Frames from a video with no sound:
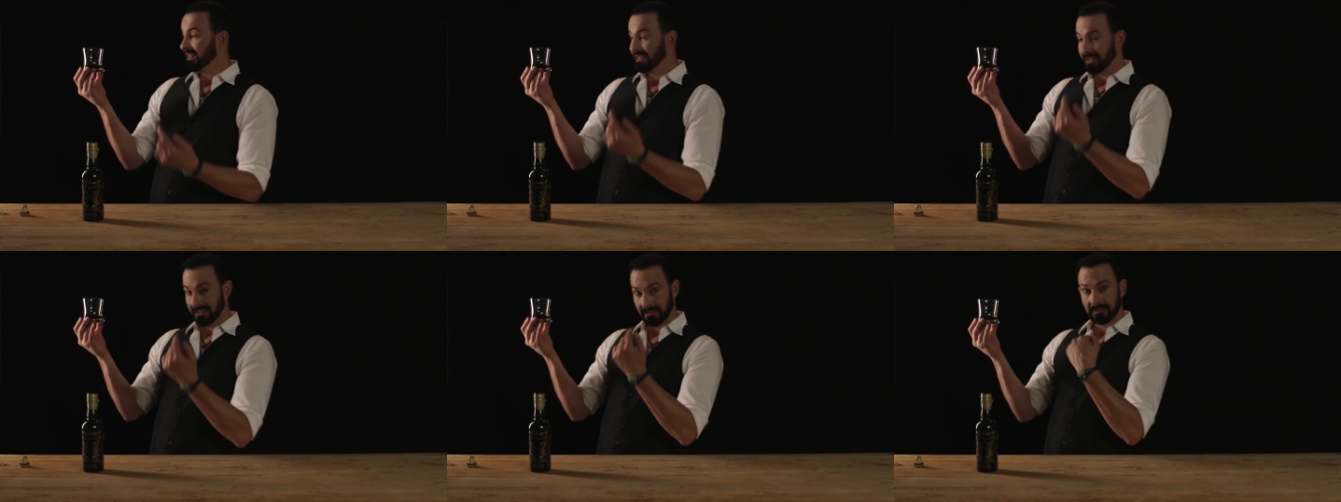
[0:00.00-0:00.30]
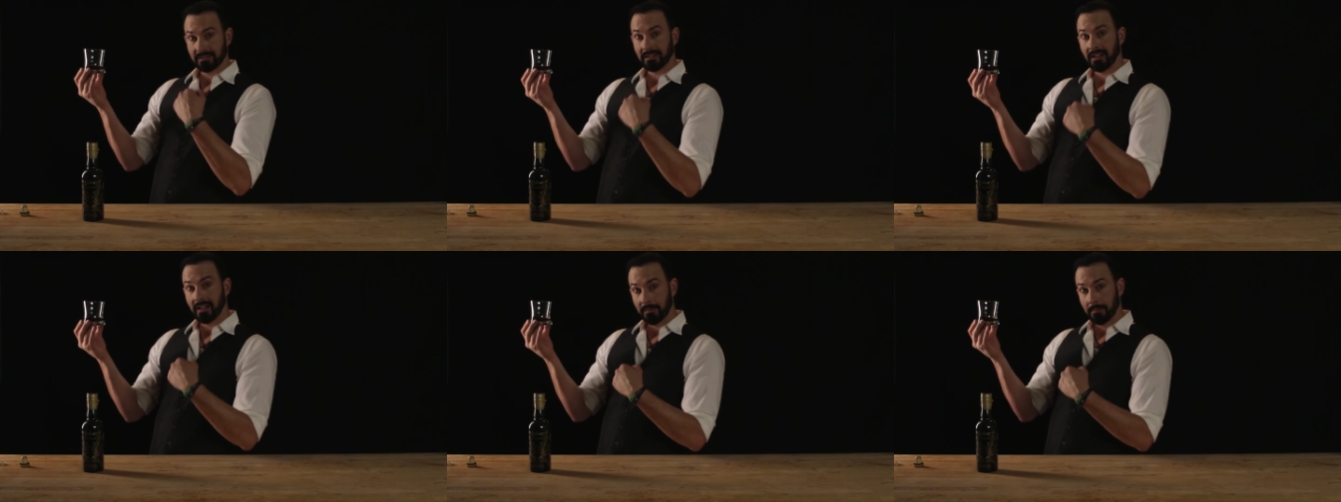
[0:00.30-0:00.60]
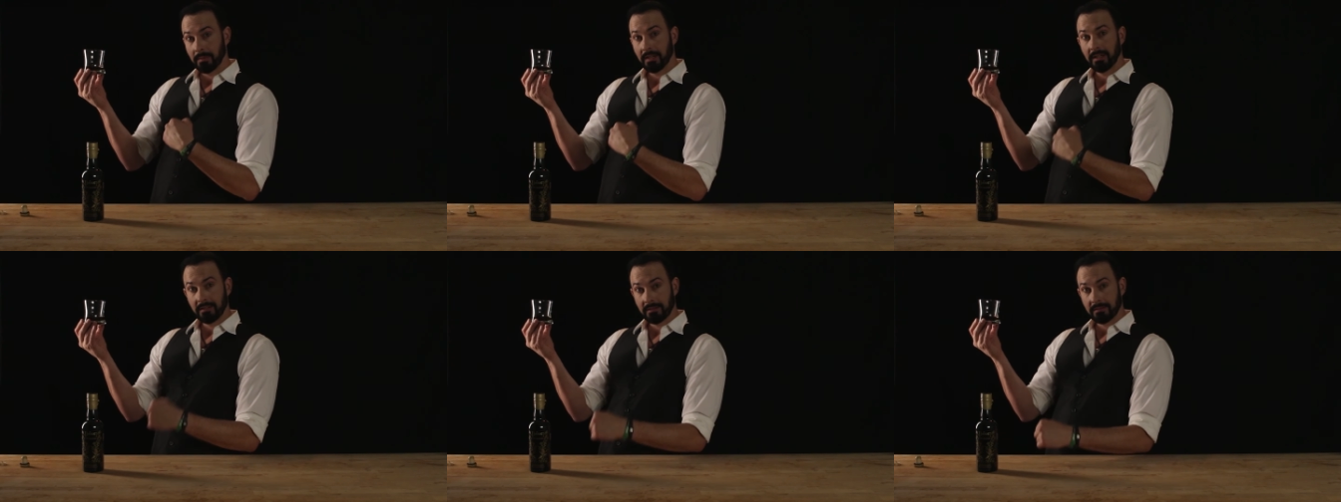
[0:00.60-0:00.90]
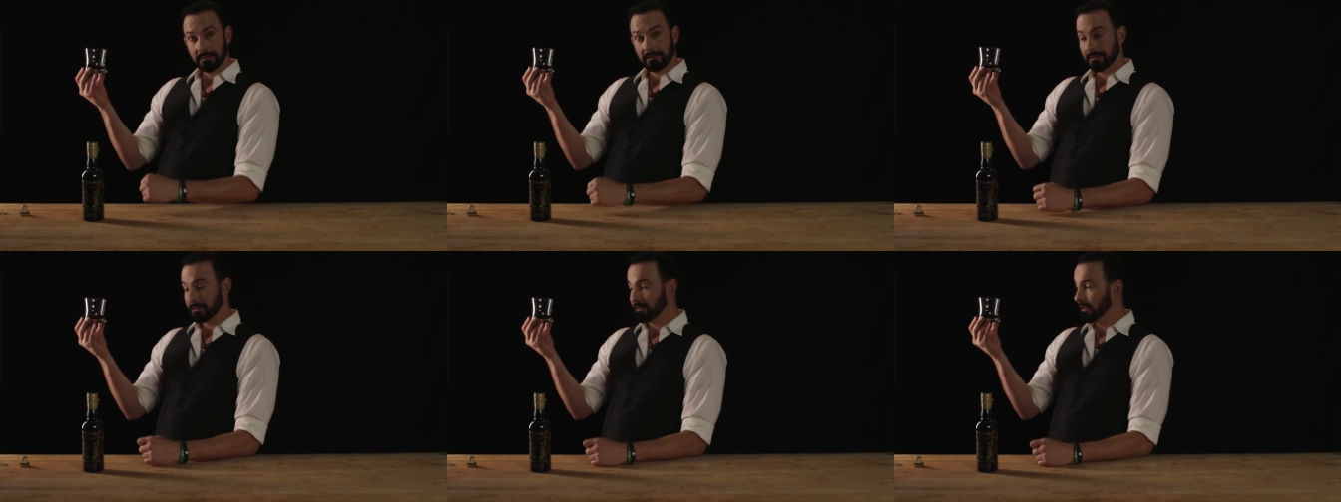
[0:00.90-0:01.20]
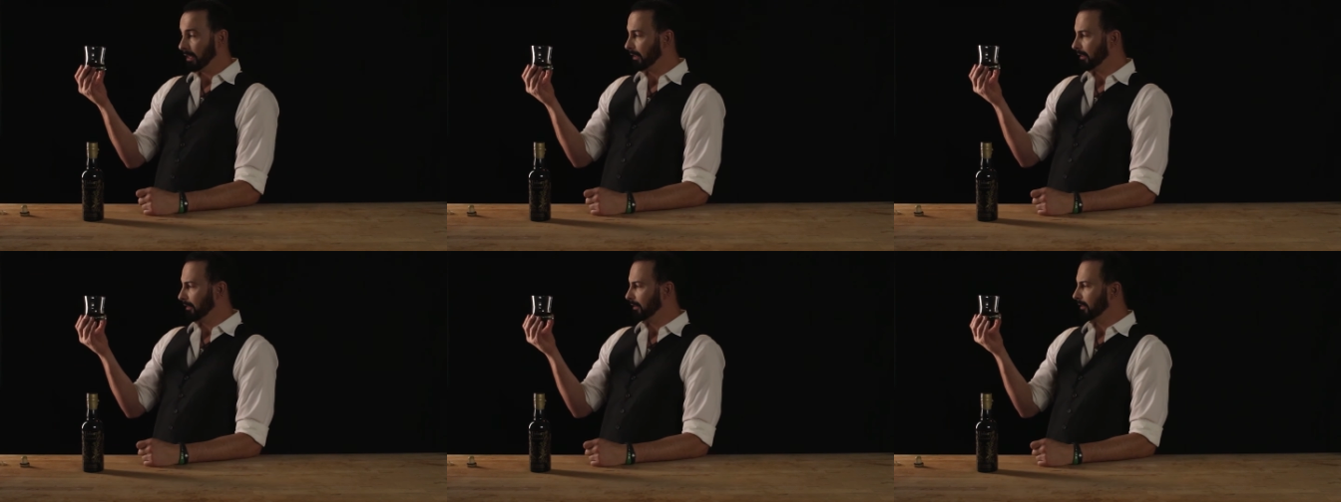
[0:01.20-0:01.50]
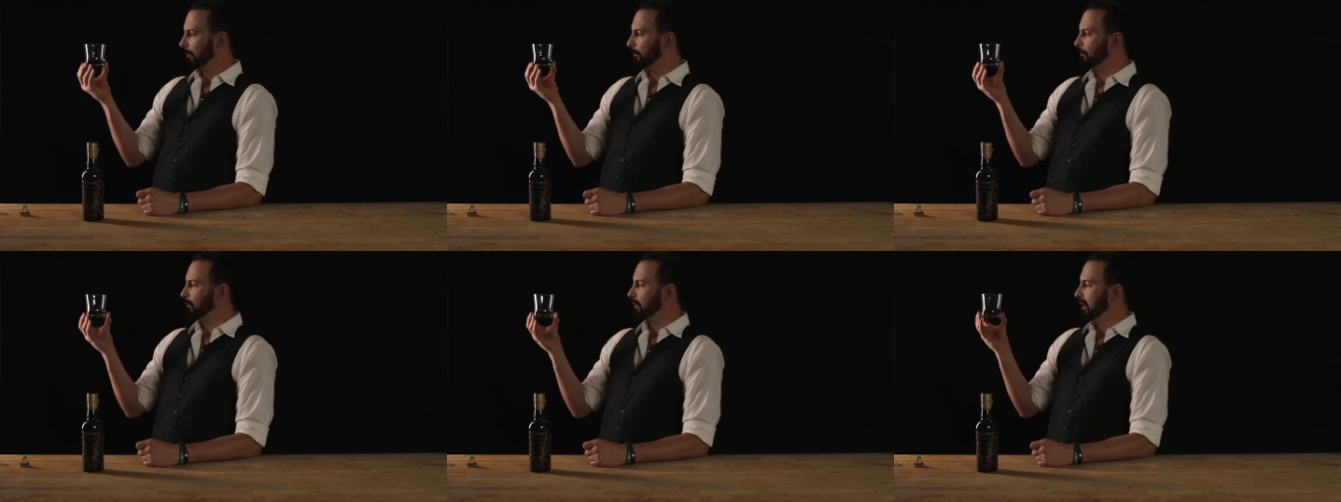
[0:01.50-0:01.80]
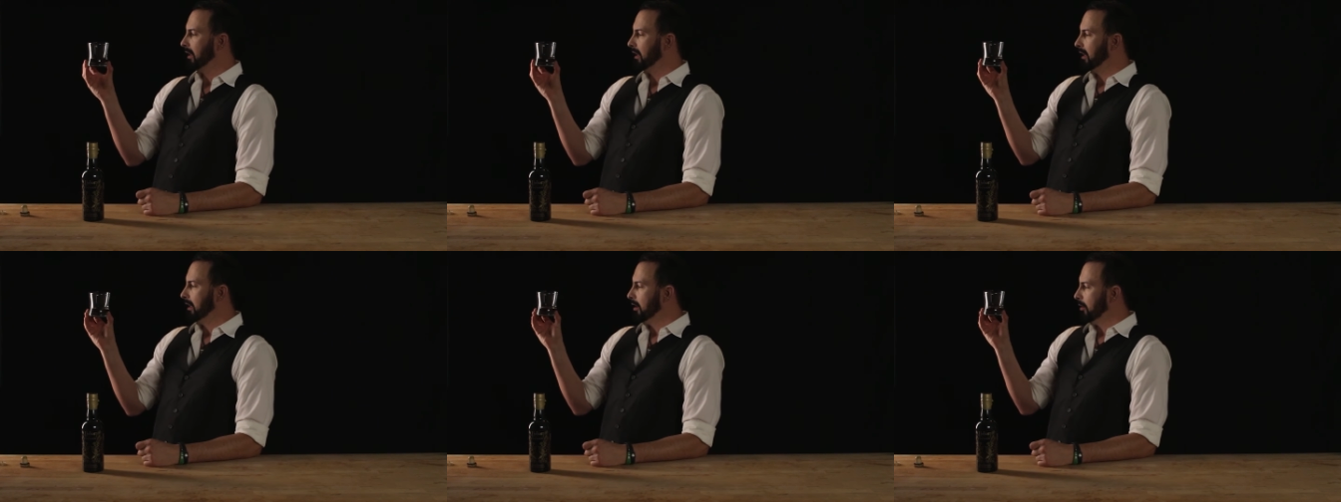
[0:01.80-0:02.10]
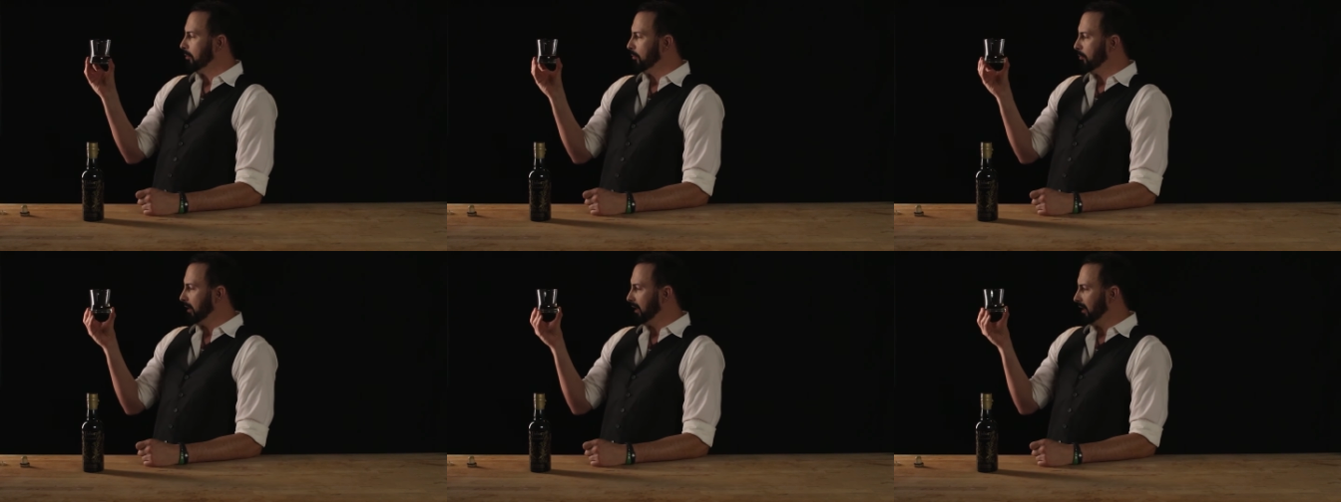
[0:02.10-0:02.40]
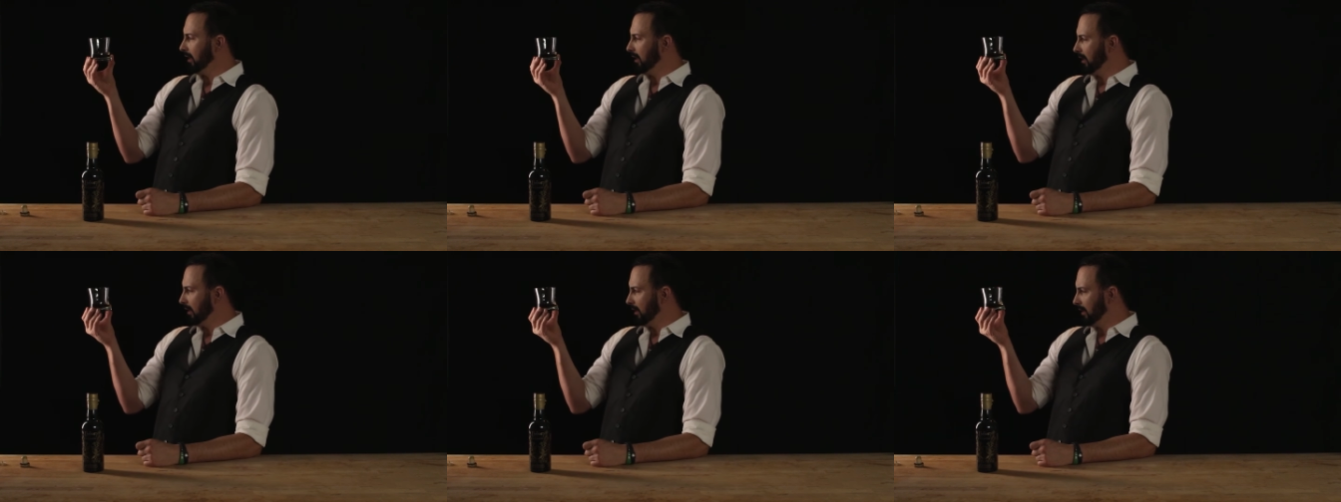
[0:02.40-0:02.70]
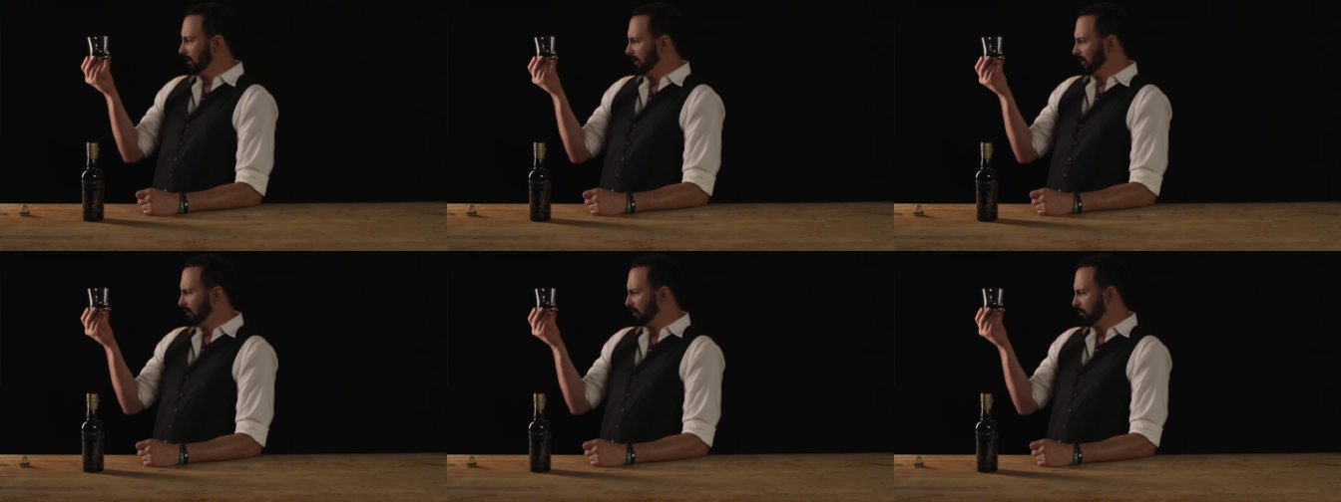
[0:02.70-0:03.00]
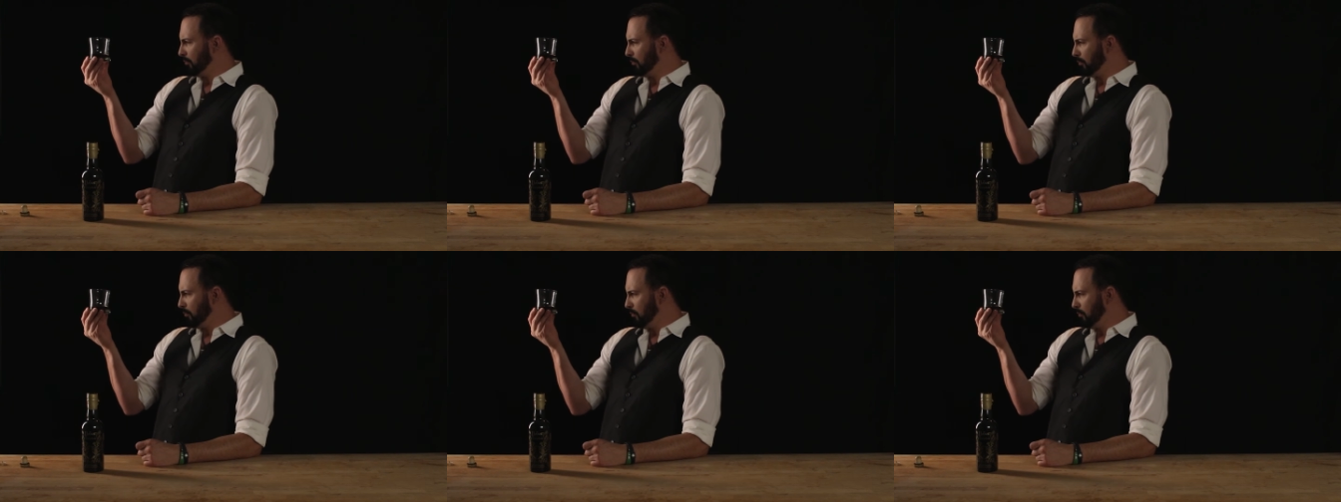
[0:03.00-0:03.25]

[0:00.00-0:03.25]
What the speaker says: inside me in just a second. But this